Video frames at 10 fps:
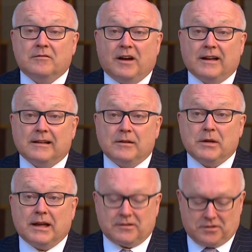Finally,
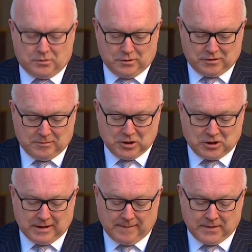we asked the Royal
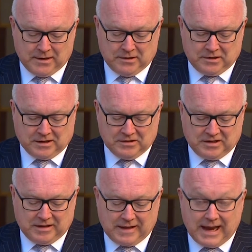Commissioner to
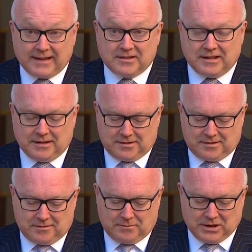consider the
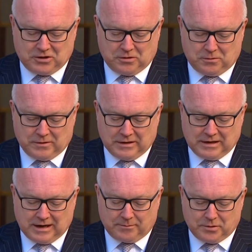access by children
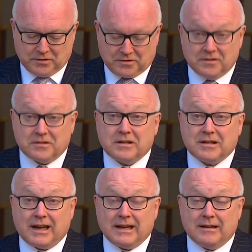and young persons
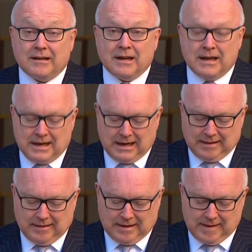detained
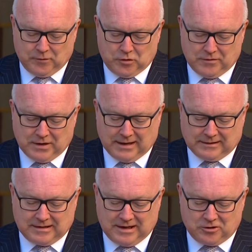in the juvenile
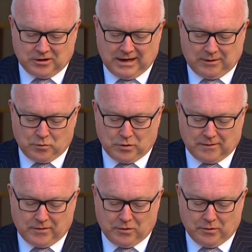detention
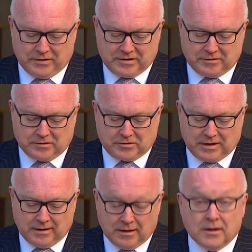network of the Northern
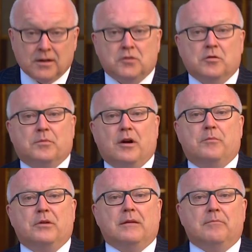Territory to
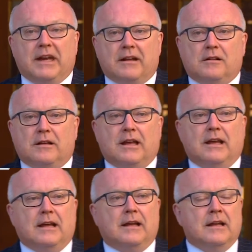appropriate medical
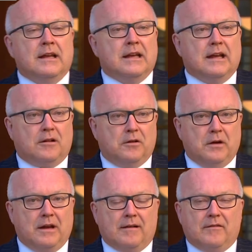care,
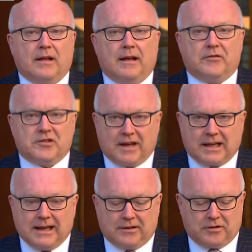including
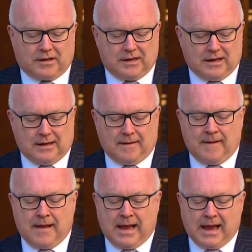psychiatric care,
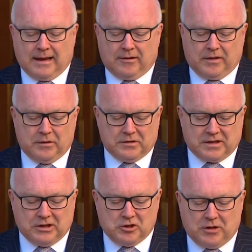and there
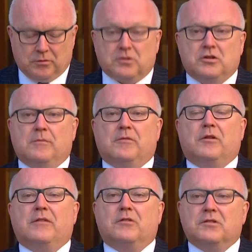is a general term
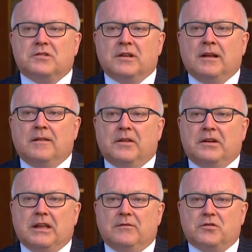of reference
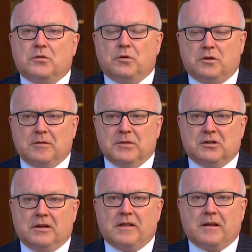that gives the Royal
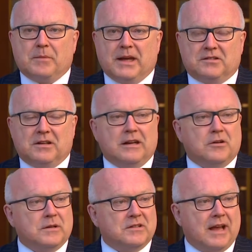Commissioner the capacity
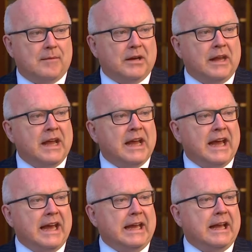to examine
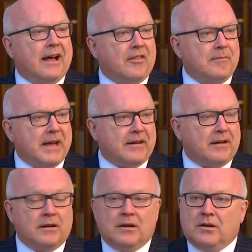any other
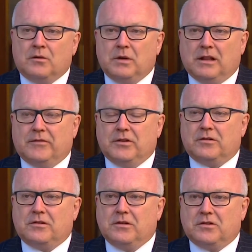matter
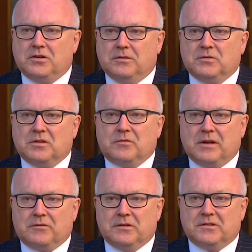relevant to the terms of
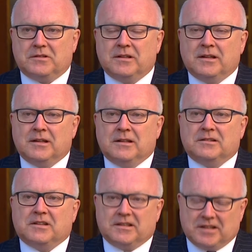reference.
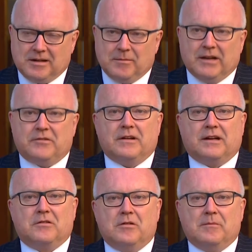As I said in my
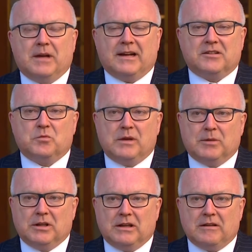introductory remarks, we
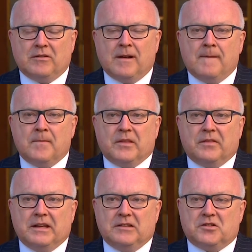believe
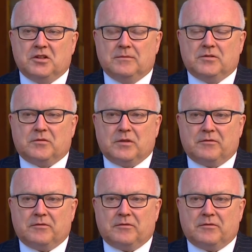that these terms of